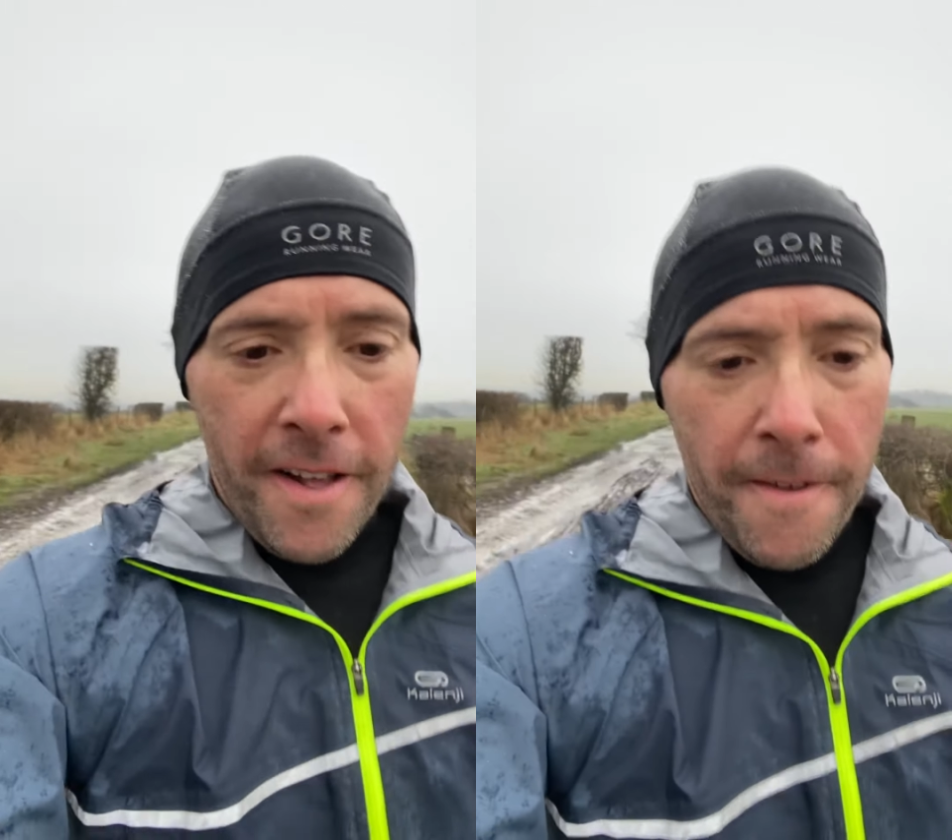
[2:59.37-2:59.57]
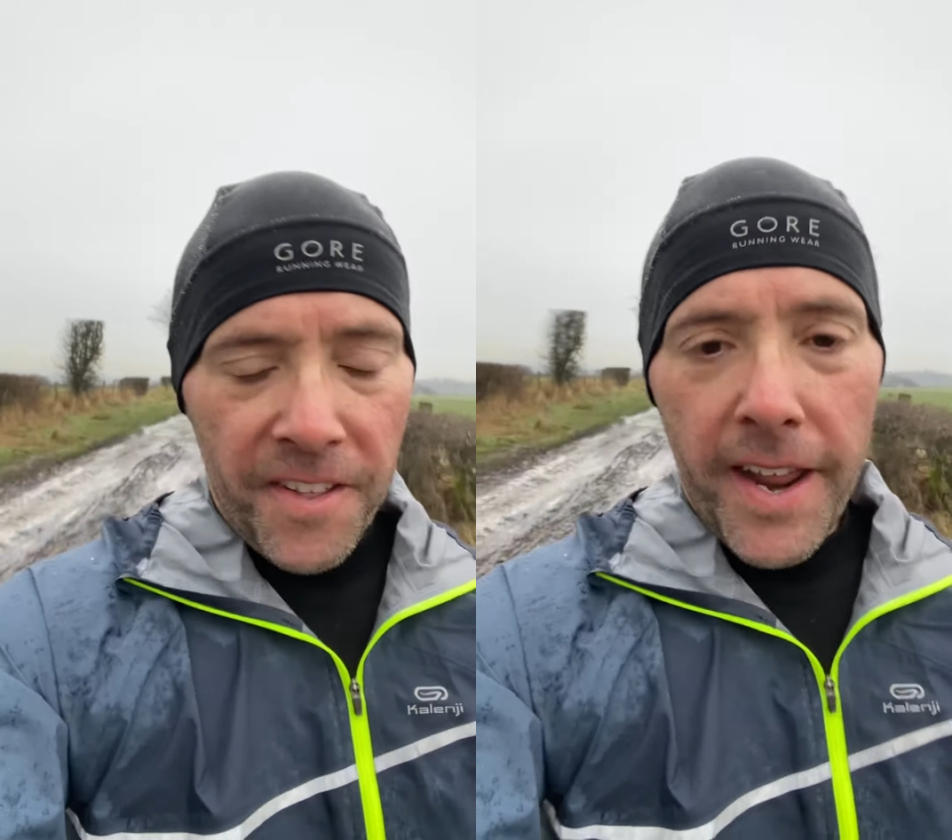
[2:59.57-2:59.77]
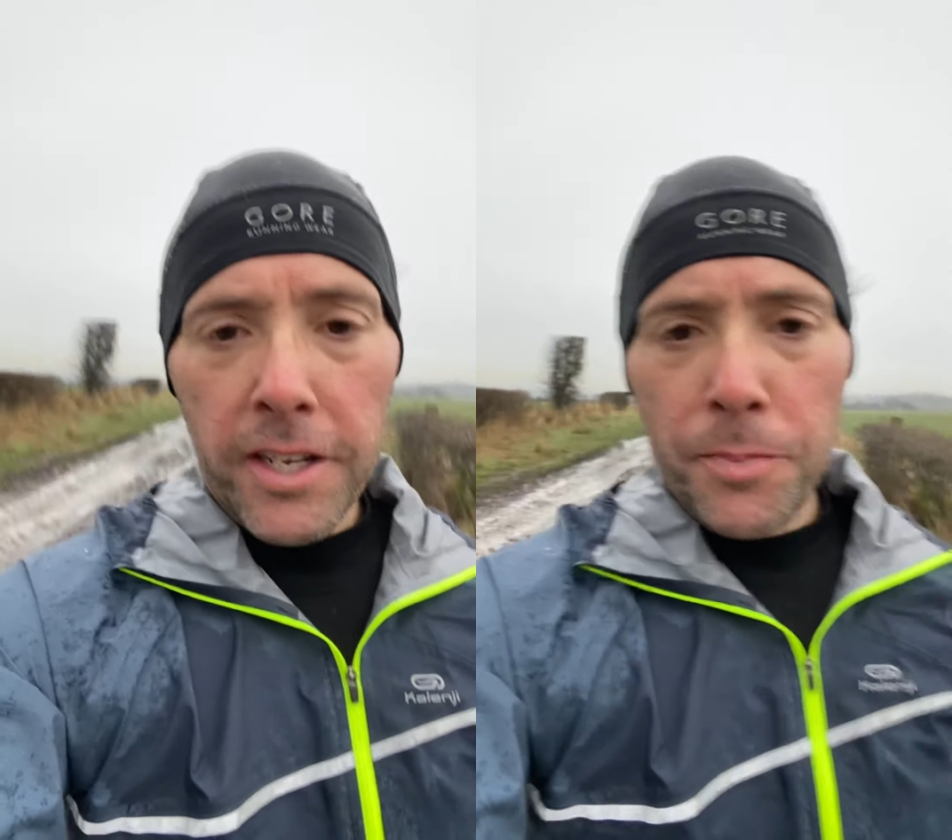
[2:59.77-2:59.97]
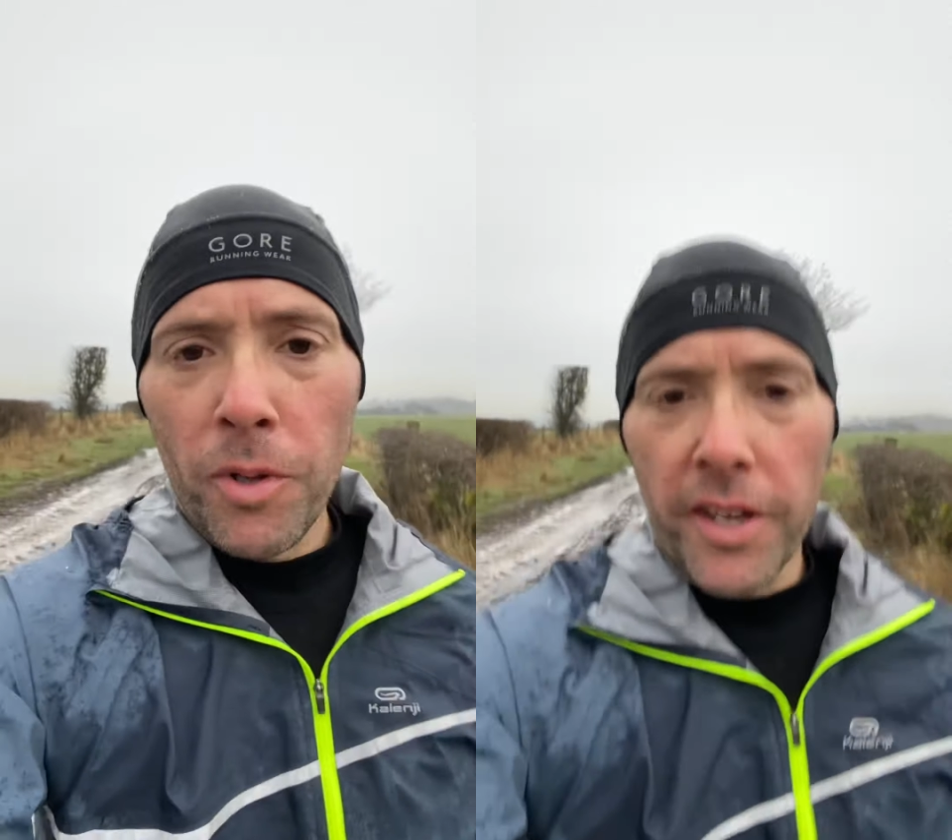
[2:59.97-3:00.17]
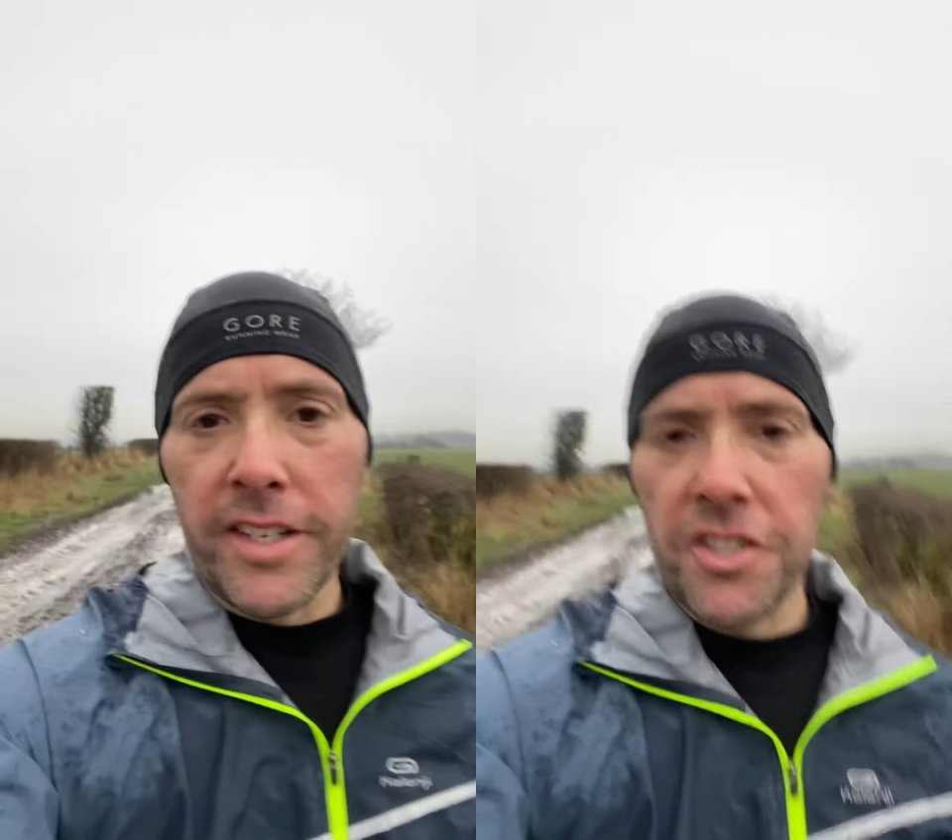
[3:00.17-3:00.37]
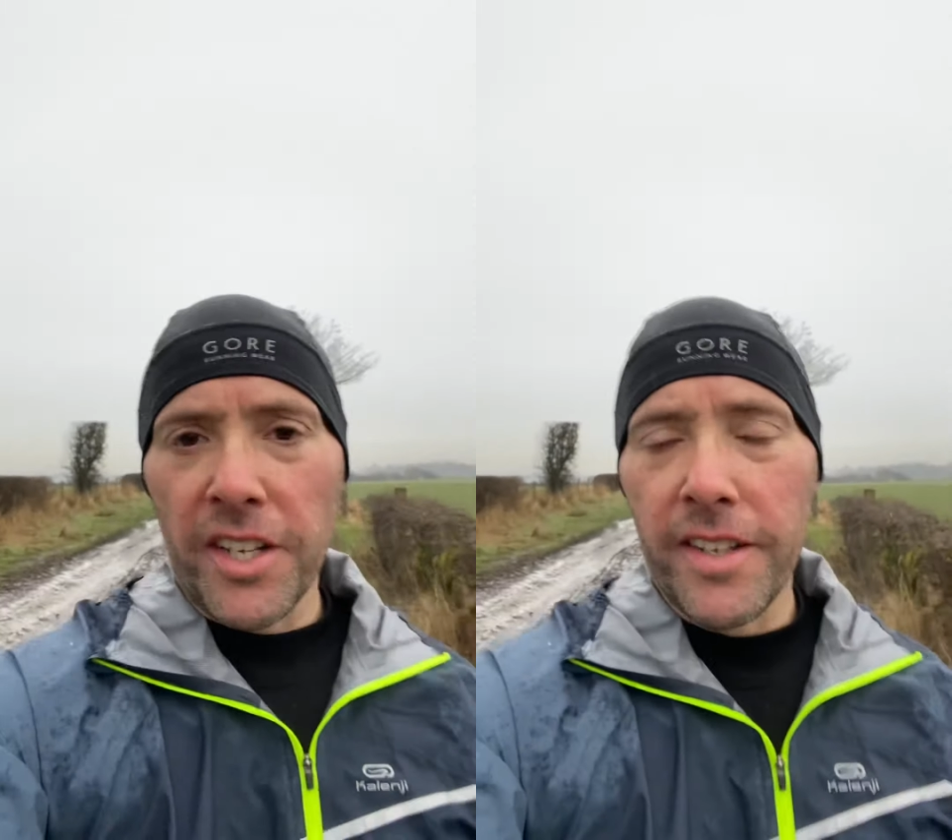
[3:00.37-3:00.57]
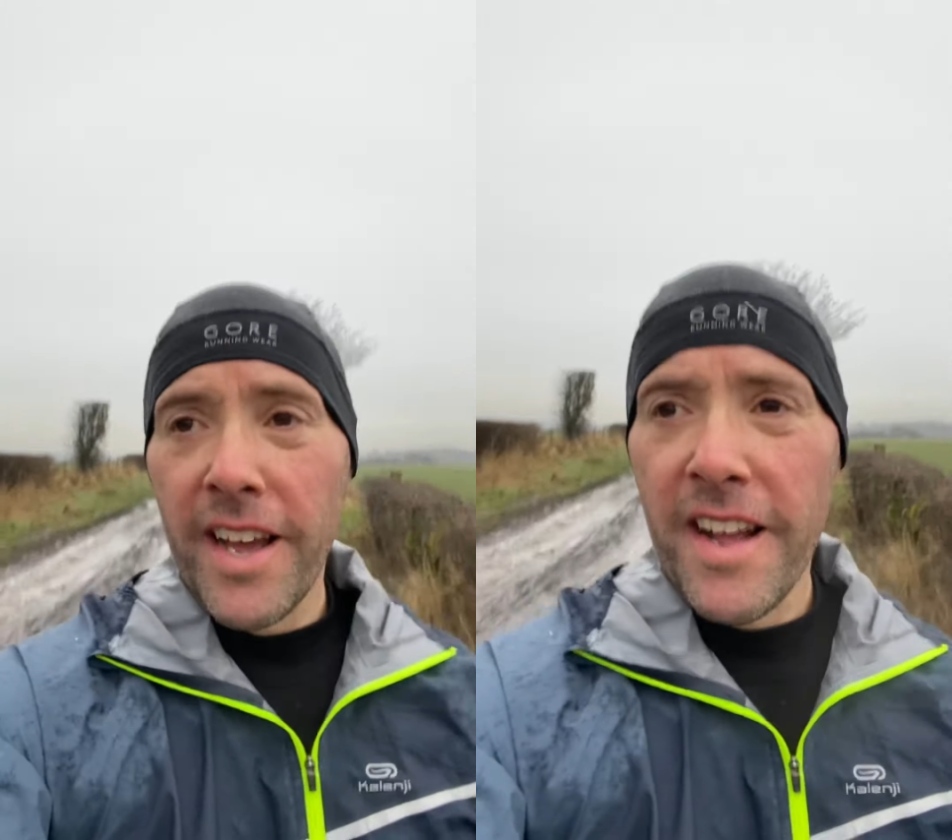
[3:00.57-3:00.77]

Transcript: their exploits and